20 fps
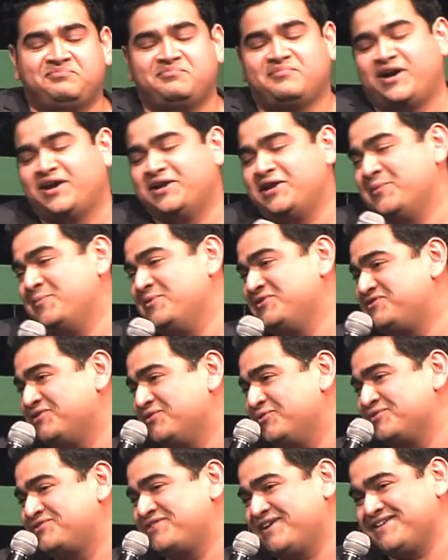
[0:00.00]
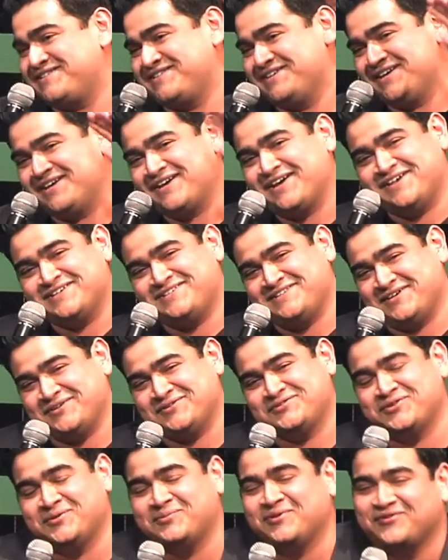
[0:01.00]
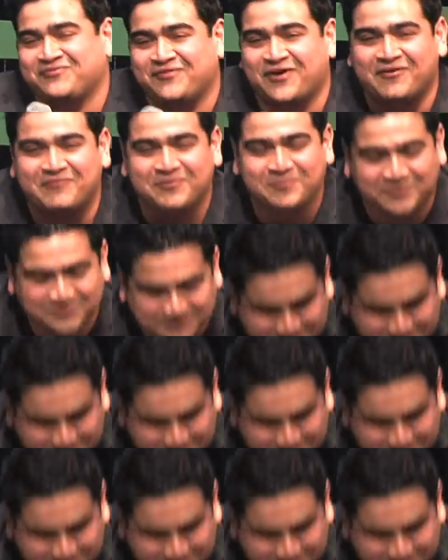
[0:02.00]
My name is Dilruk Jayasinha, guys. Thank you so much for having me.